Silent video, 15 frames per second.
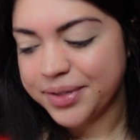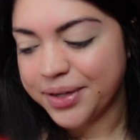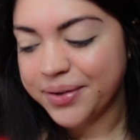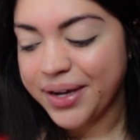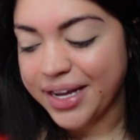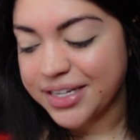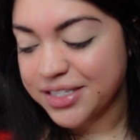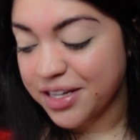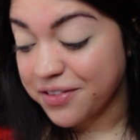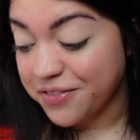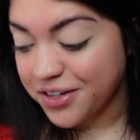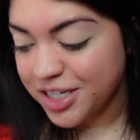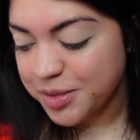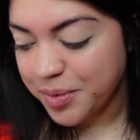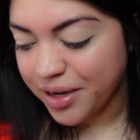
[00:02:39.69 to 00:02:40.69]
Okay, so the
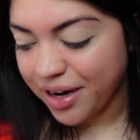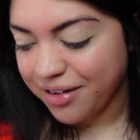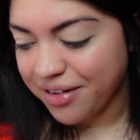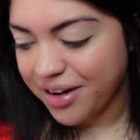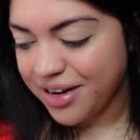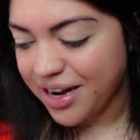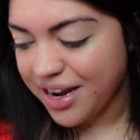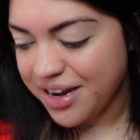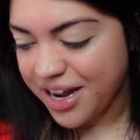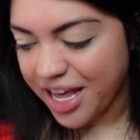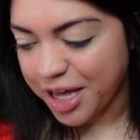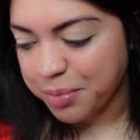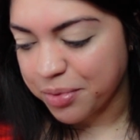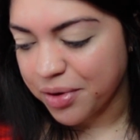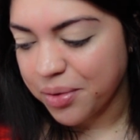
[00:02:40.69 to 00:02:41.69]
first book I read in
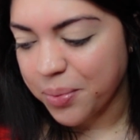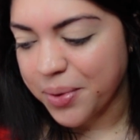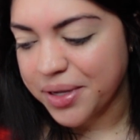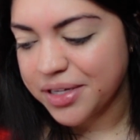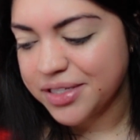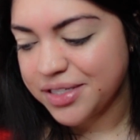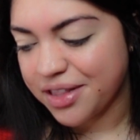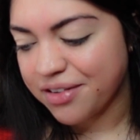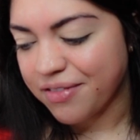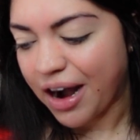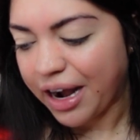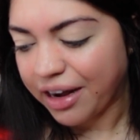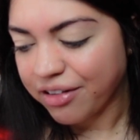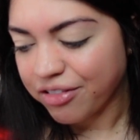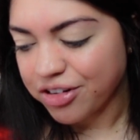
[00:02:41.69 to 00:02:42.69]
April was The
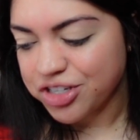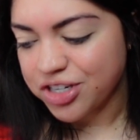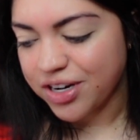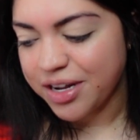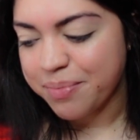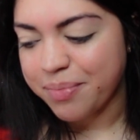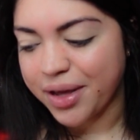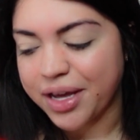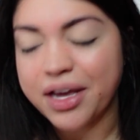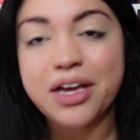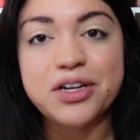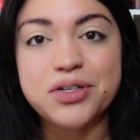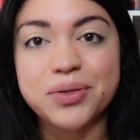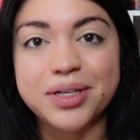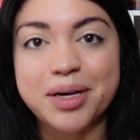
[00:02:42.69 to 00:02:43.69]
Writing Retreat
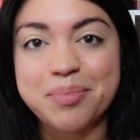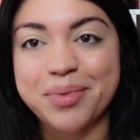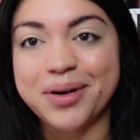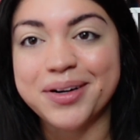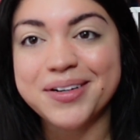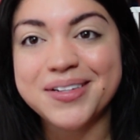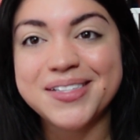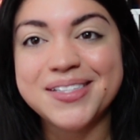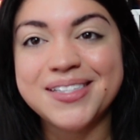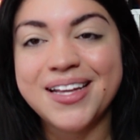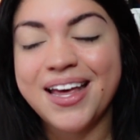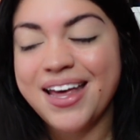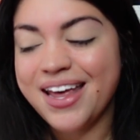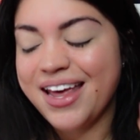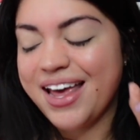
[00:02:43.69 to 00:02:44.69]
by Julia Bartz.
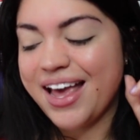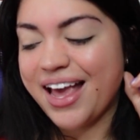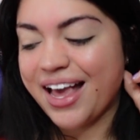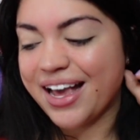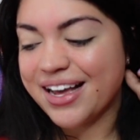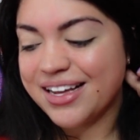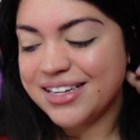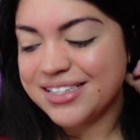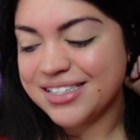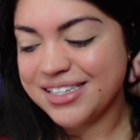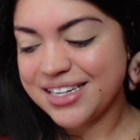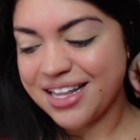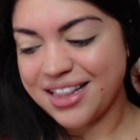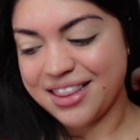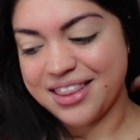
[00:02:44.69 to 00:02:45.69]

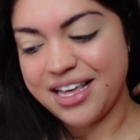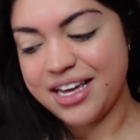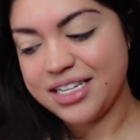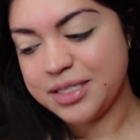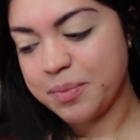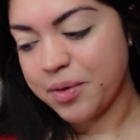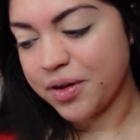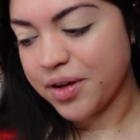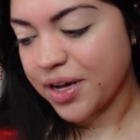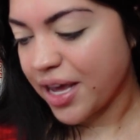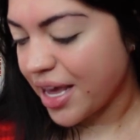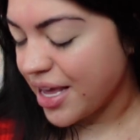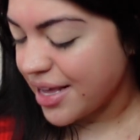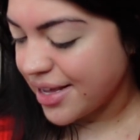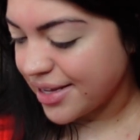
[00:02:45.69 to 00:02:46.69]
And this book
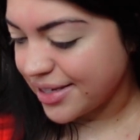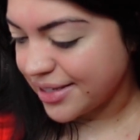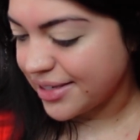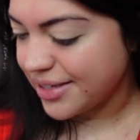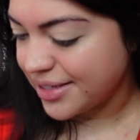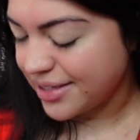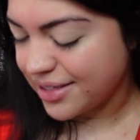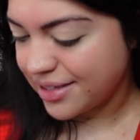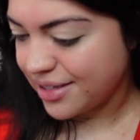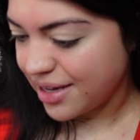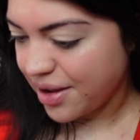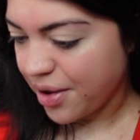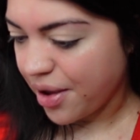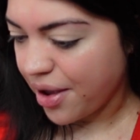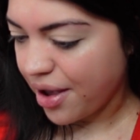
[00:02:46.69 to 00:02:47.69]
is,
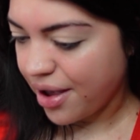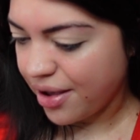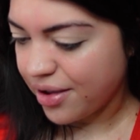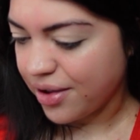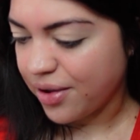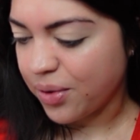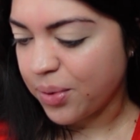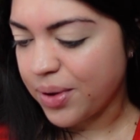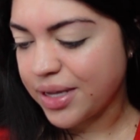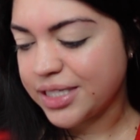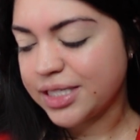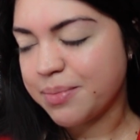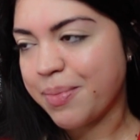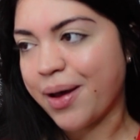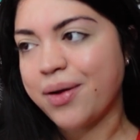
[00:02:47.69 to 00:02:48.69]

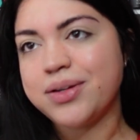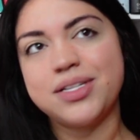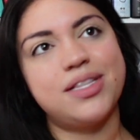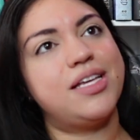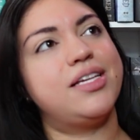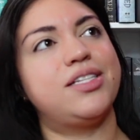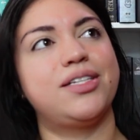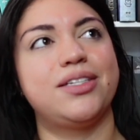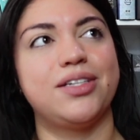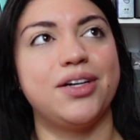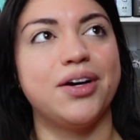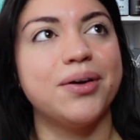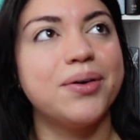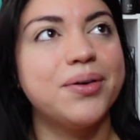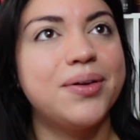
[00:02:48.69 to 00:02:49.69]
it's about this
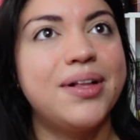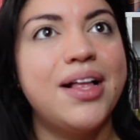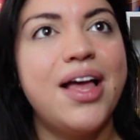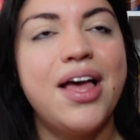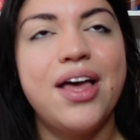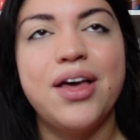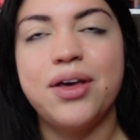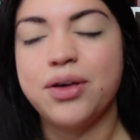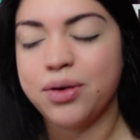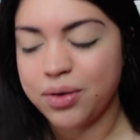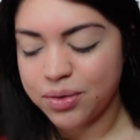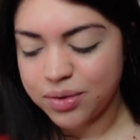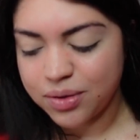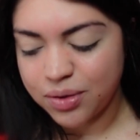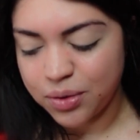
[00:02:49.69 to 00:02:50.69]
girl
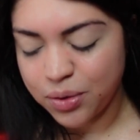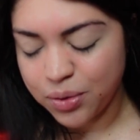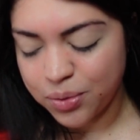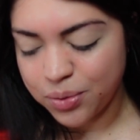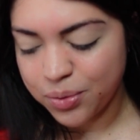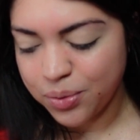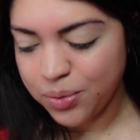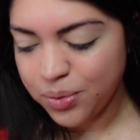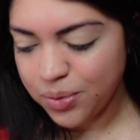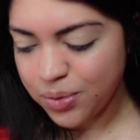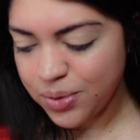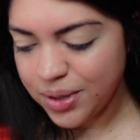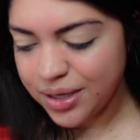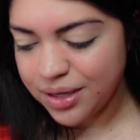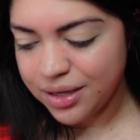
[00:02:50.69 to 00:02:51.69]

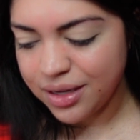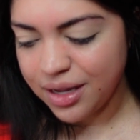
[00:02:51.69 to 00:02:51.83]
who